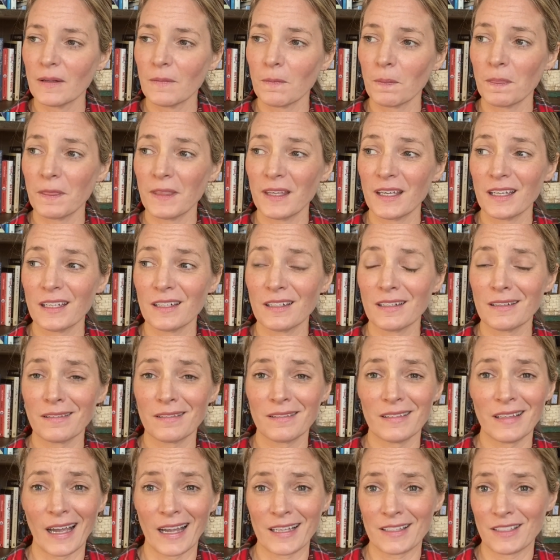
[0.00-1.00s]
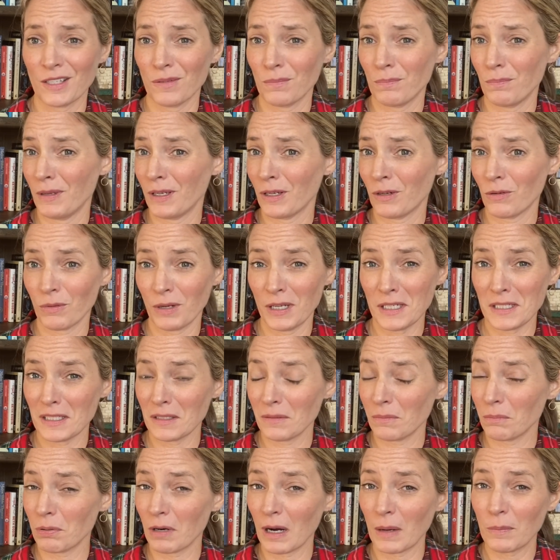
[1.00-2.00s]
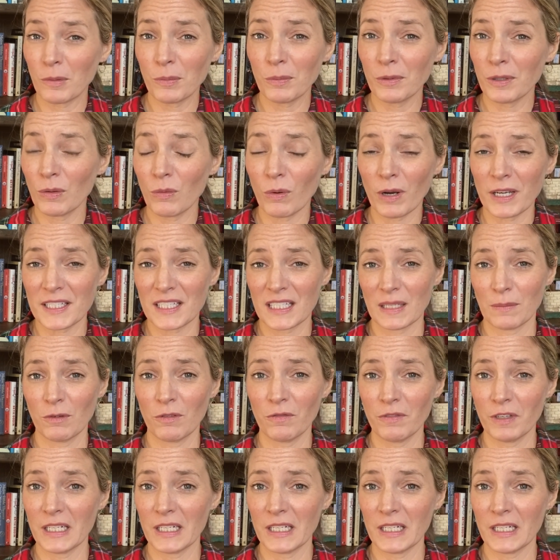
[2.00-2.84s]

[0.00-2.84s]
then that's a big reason probably why some of